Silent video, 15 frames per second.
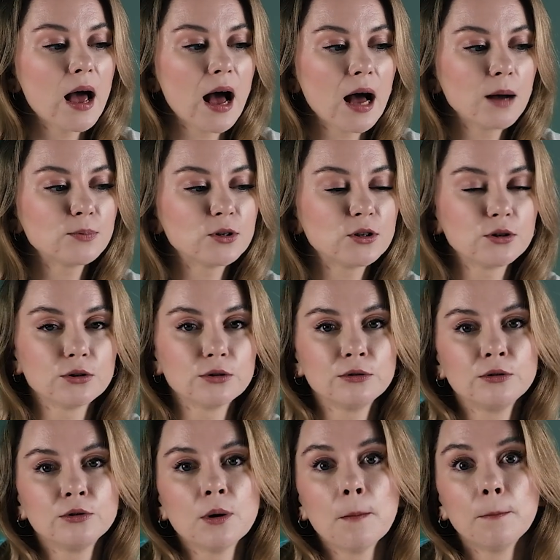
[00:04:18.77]
up
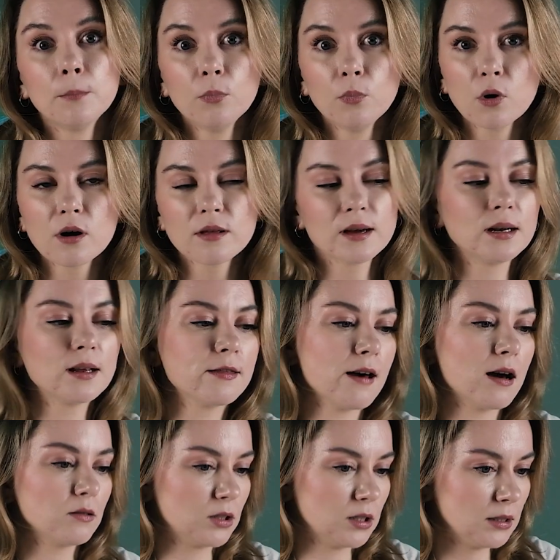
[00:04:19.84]
to more than a
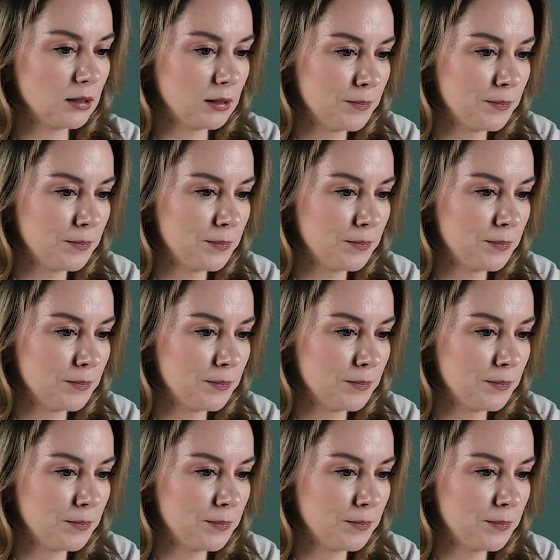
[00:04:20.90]
thousand.